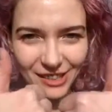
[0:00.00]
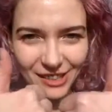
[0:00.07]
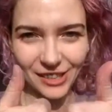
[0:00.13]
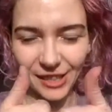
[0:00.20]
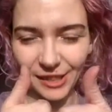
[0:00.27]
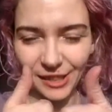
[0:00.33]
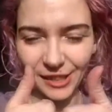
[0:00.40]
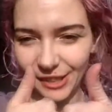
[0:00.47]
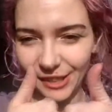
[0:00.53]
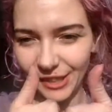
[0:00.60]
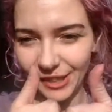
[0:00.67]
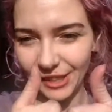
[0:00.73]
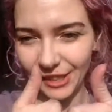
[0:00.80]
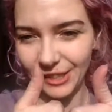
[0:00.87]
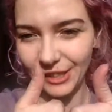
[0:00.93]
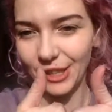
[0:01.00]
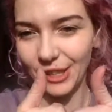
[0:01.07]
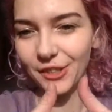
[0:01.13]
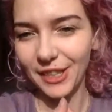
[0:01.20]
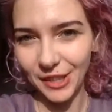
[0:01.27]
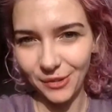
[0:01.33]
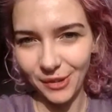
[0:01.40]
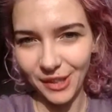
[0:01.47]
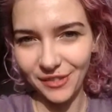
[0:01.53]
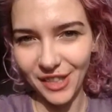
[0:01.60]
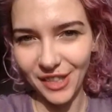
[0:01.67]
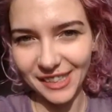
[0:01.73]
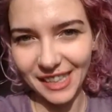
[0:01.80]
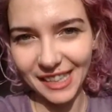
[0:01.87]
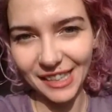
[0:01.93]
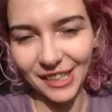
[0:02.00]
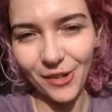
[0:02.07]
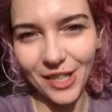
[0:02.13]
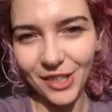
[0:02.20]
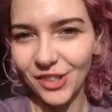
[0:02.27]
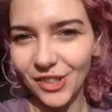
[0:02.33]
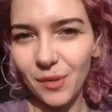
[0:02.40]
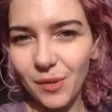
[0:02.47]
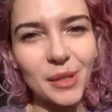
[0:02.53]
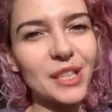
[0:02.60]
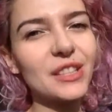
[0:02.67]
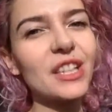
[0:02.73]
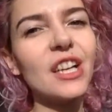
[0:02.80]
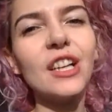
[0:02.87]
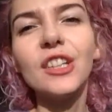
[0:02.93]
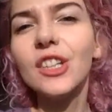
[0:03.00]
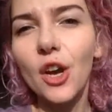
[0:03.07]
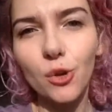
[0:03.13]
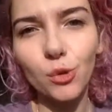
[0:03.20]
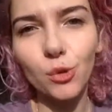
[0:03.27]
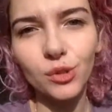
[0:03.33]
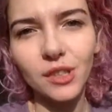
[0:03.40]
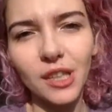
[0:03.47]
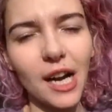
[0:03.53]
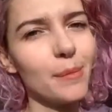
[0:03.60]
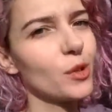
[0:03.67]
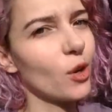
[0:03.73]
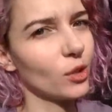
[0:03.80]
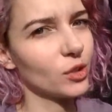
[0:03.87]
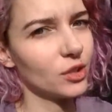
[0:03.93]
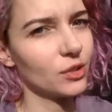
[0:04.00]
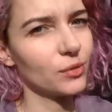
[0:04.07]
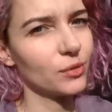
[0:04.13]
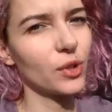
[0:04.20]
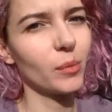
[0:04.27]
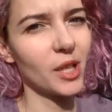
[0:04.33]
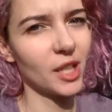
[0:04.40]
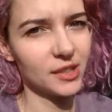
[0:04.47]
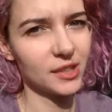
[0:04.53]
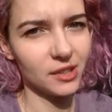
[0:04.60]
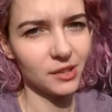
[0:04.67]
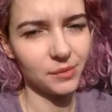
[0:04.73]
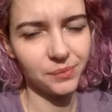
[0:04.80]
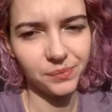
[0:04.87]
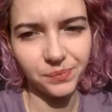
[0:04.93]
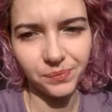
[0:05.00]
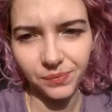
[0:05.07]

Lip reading: the correct way of asking the question. But no, I'm not from London.